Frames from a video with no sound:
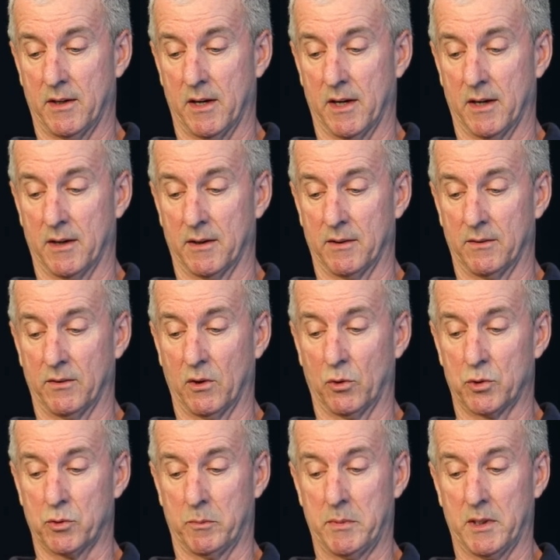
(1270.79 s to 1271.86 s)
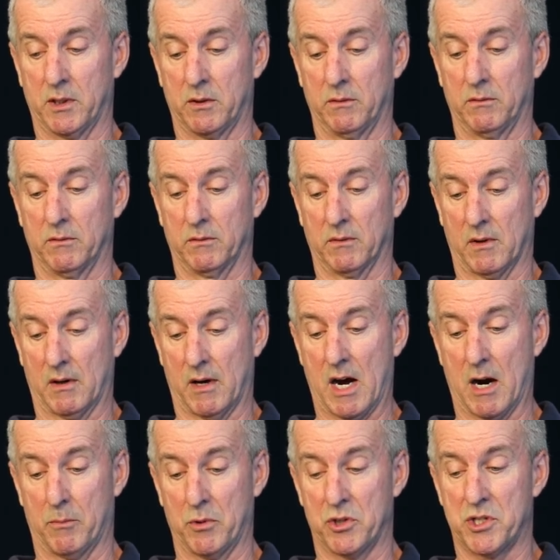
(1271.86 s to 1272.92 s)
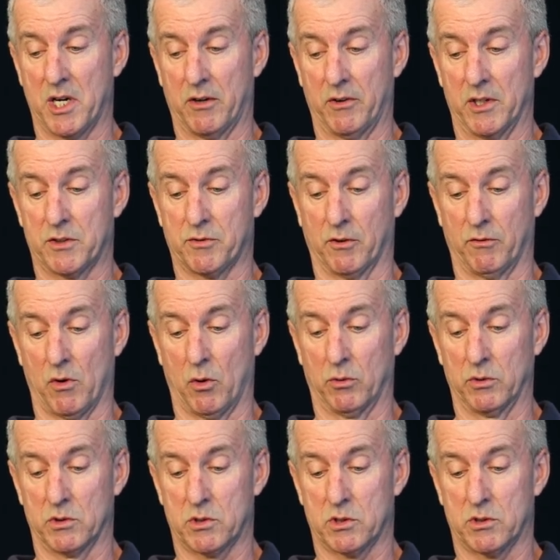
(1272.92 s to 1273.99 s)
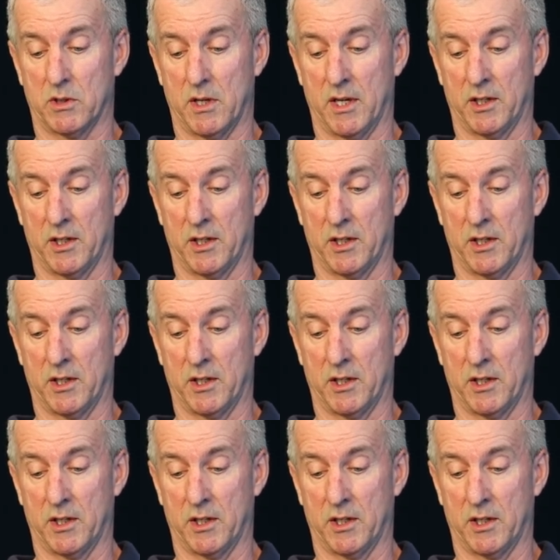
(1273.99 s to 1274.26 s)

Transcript: uh, those would be harborage areas for rodents,